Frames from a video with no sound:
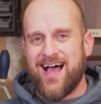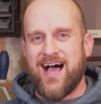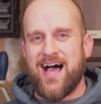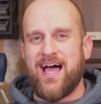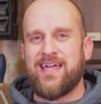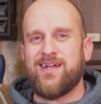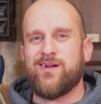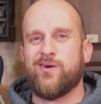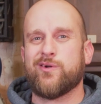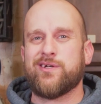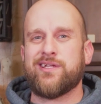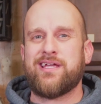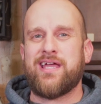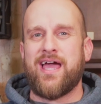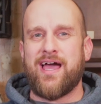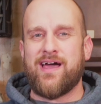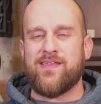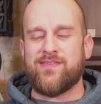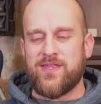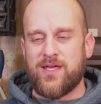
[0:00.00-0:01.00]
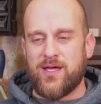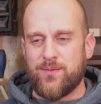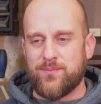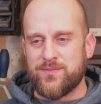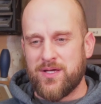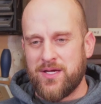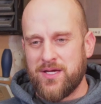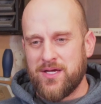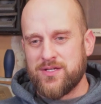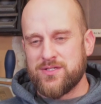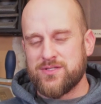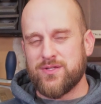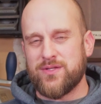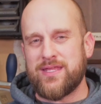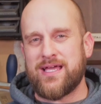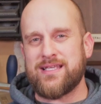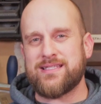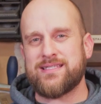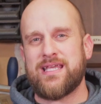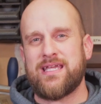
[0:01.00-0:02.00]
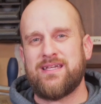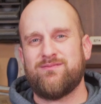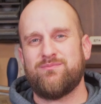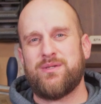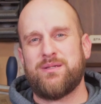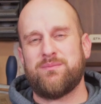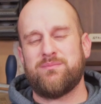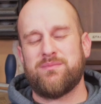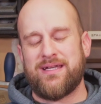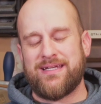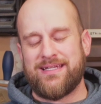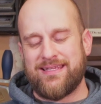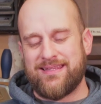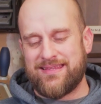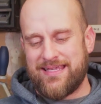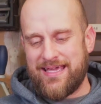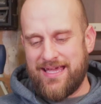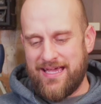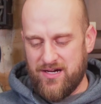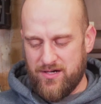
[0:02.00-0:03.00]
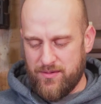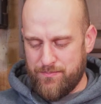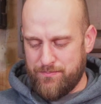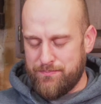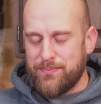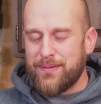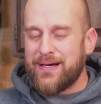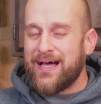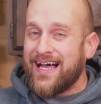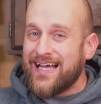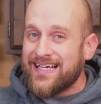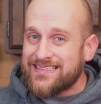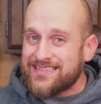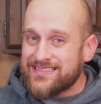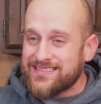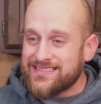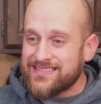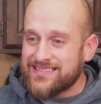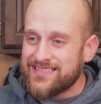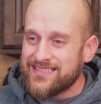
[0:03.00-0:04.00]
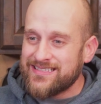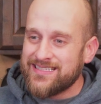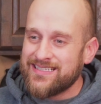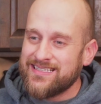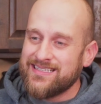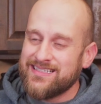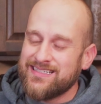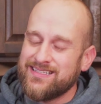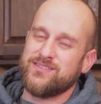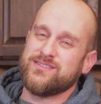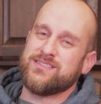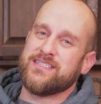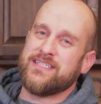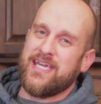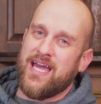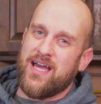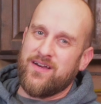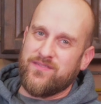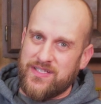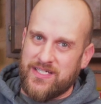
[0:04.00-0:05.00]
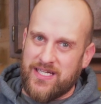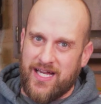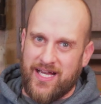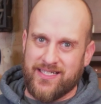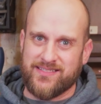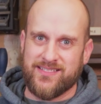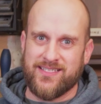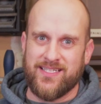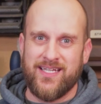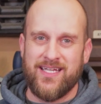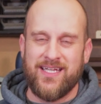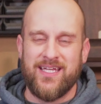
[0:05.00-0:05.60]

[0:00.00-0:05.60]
I already had them, so that saved me money there. But there's a caveat.